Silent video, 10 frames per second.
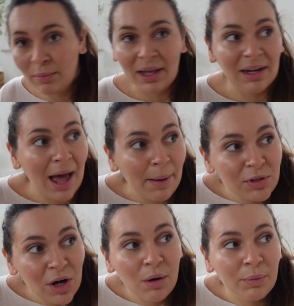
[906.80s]
my
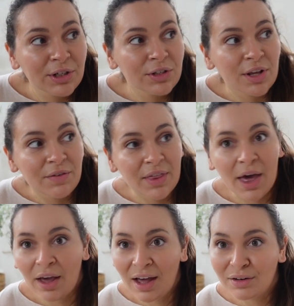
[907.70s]
laptop, which is over
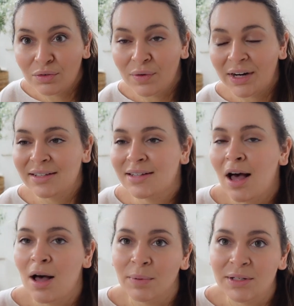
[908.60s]
there kind of already set
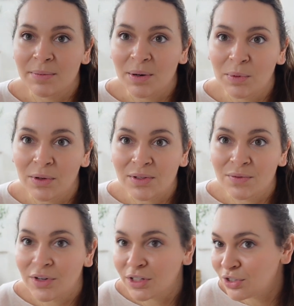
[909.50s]
up because I'm going to pull some
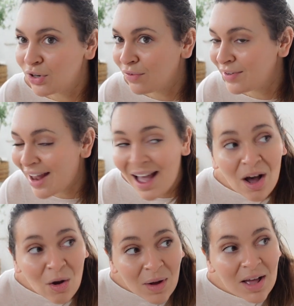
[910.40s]
footage off
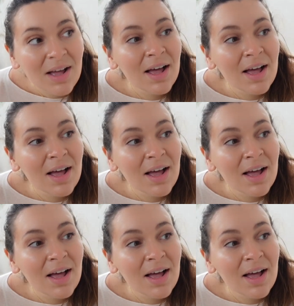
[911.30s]
now.